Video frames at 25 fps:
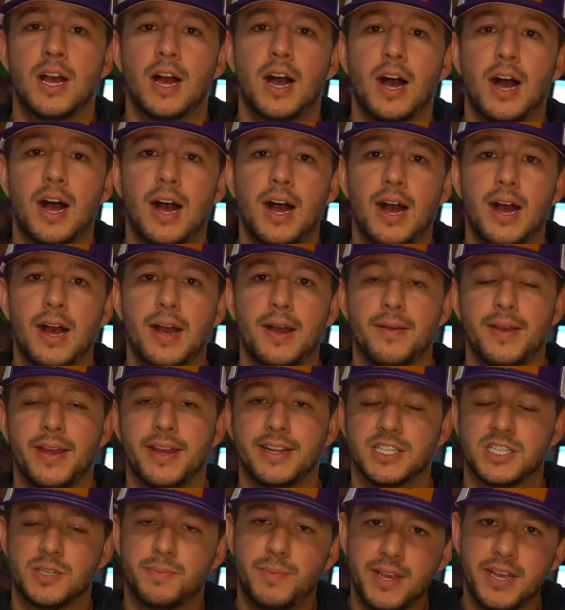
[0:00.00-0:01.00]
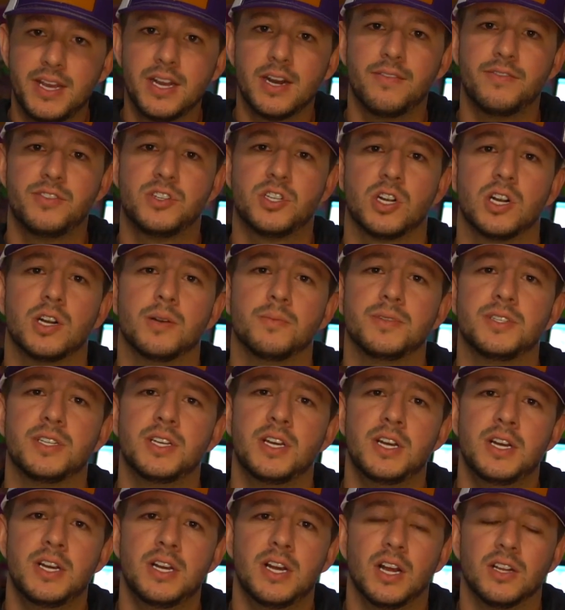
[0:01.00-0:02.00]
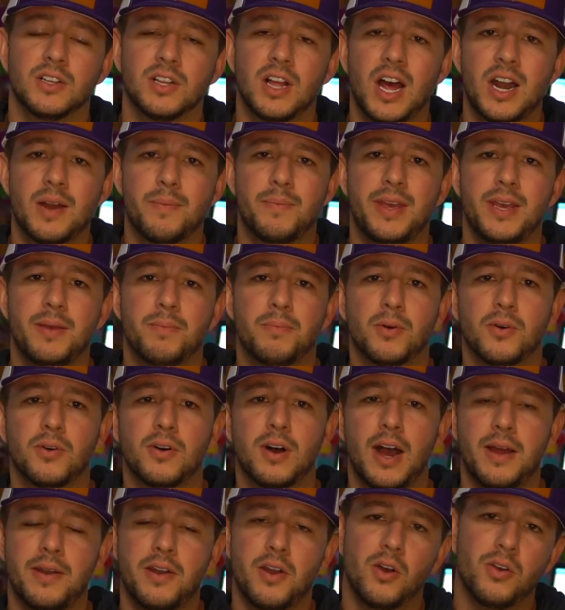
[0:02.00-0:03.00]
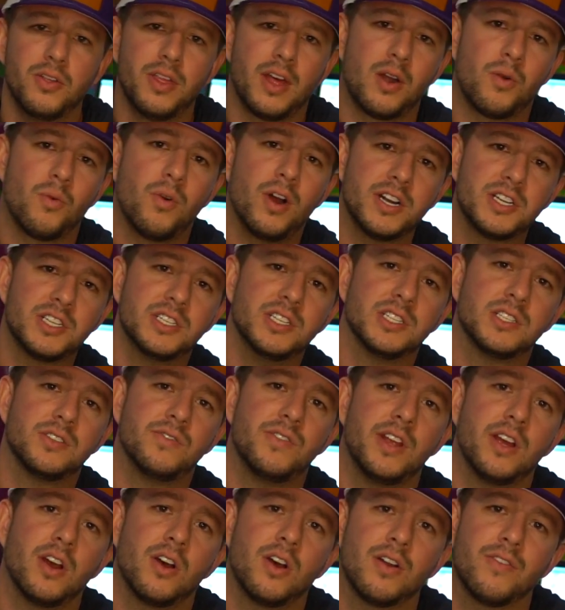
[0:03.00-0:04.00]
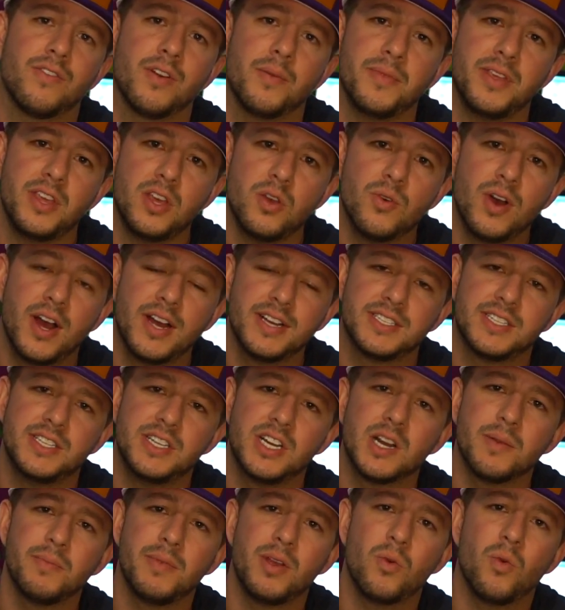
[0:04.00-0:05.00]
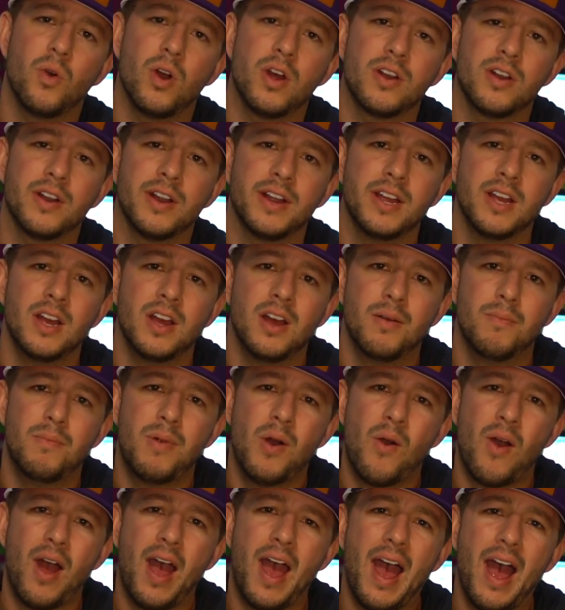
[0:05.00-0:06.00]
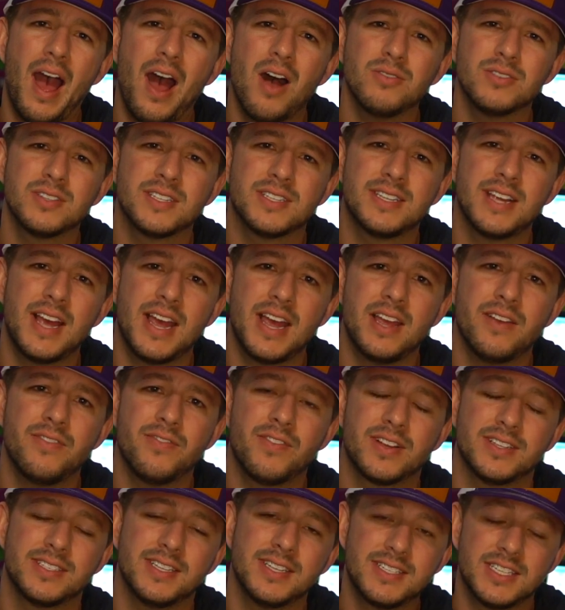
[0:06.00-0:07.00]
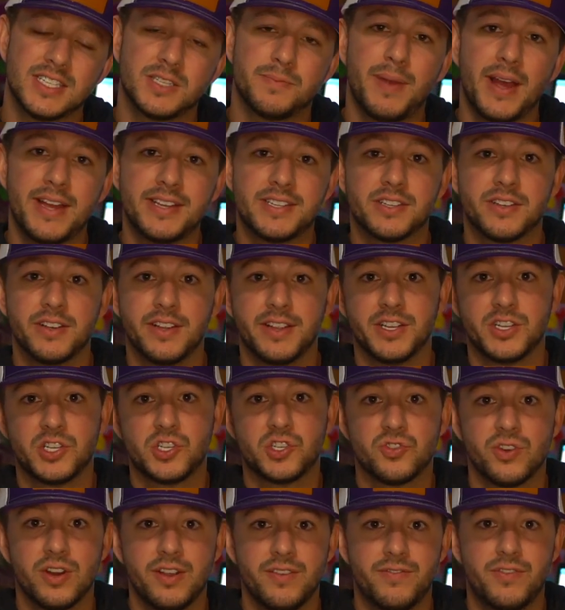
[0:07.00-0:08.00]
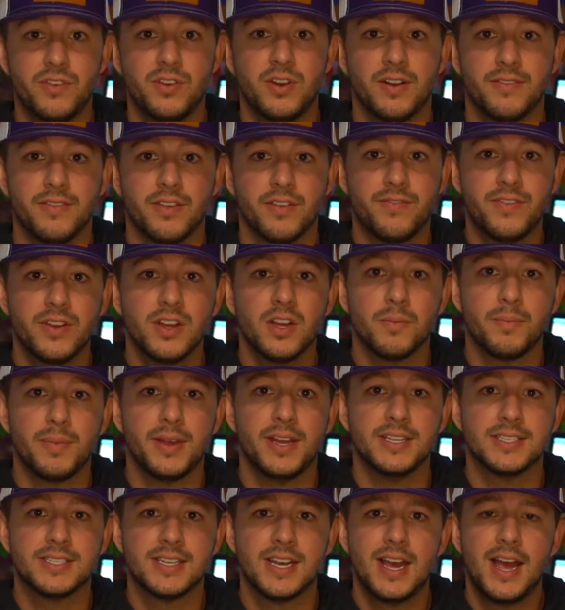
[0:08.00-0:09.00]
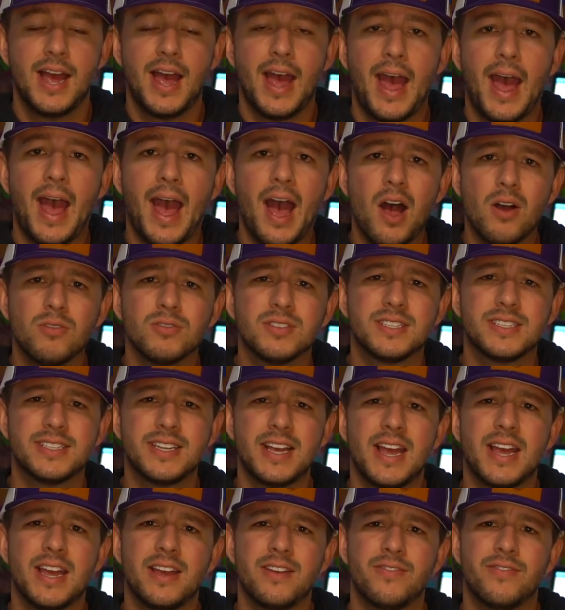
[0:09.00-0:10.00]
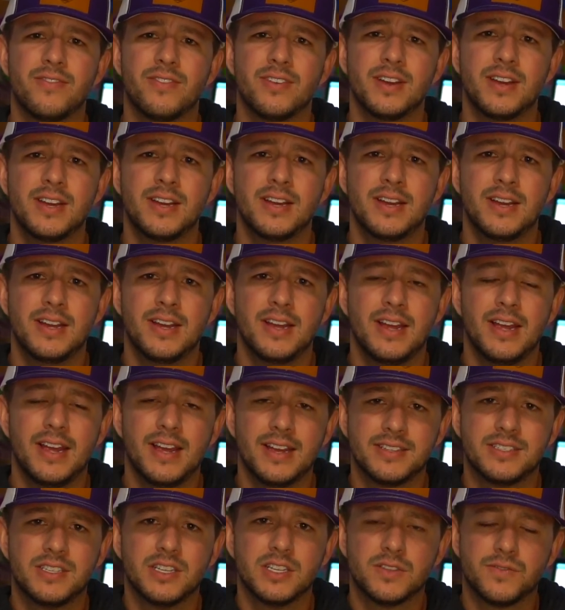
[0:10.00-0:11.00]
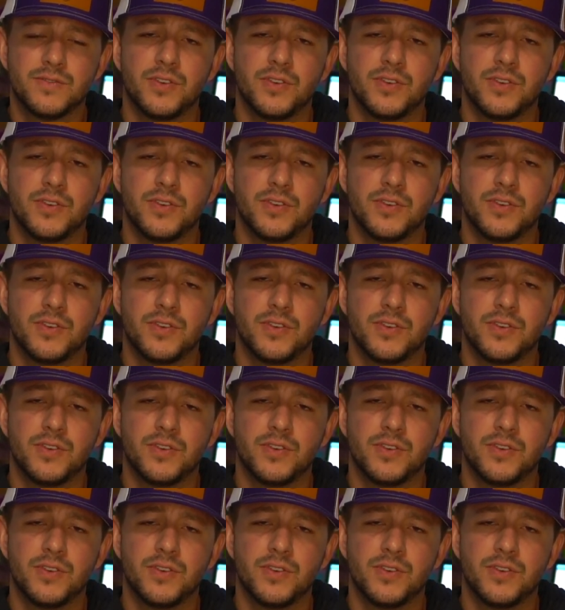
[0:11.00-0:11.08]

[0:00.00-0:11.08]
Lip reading: And speaking of germs, a lot of people I know that are watching this video are from the US, and you're gonna be wondering, Beau, how safe, because this is basically the street food of the Philippines, how safe is this